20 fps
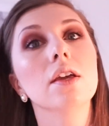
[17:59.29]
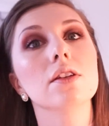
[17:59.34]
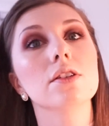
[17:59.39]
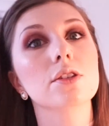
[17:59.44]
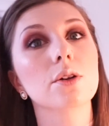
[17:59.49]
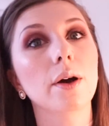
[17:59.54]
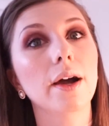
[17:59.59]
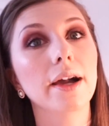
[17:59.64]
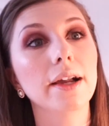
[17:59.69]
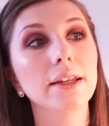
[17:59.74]

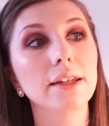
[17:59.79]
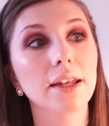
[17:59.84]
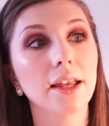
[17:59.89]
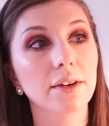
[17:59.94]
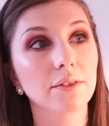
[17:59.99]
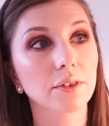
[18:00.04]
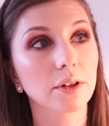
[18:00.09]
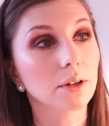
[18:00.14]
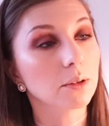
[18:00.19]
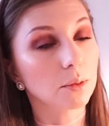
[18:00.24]
so I
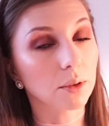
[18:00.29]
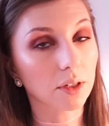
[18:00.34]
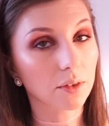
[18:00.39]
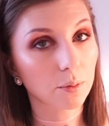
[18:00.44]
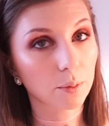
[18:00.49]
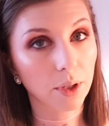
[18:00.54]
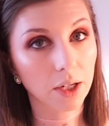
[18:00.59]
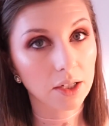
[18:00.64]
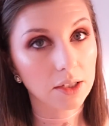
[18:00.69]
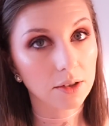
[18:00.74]
never would
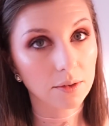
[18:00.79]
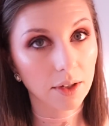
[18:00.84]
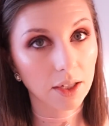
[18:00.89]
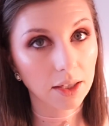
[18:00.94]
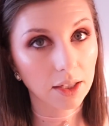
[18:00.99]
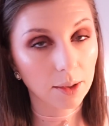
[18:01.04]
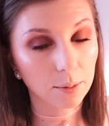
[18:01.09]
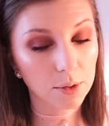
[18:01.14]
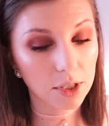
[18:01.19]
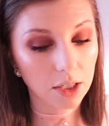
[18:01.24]
have picked a
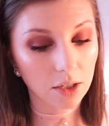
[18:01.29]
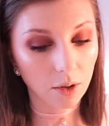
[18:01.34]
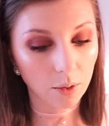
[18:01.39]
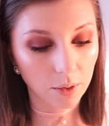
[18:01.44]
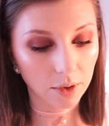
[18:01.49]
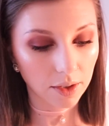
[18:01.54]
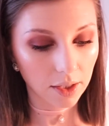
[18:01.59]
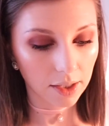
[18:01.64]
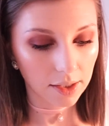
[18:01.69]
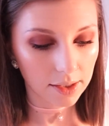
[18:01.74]
red lip to go
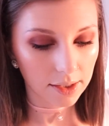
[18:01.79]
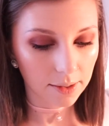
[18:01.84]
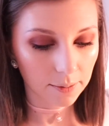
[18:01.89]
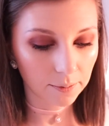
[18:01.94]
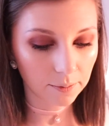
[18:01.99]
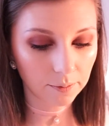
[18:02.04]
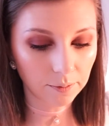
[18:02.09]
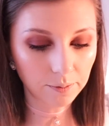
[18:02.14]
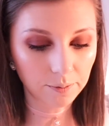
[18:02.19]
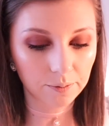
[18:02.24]
with this.
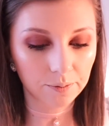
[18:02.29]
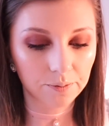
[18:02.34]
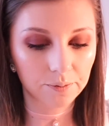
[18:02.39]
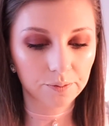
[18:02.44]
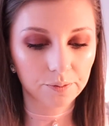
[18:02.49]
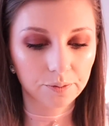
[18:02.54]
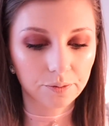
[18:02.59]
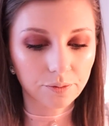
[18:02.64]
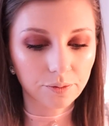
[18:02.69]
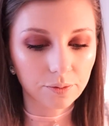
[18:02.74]

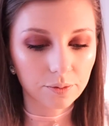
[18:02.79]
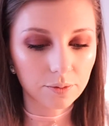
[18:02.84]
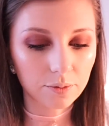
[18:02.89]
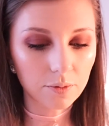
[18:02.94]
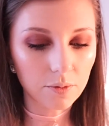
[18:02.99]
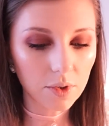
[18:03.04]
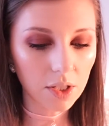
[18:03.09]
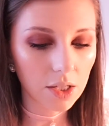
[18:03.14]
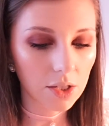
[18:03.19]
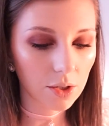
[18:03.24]

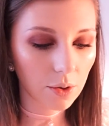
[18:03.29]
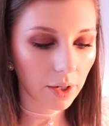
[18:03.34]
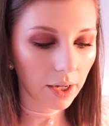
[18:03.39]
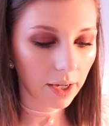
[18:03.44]
So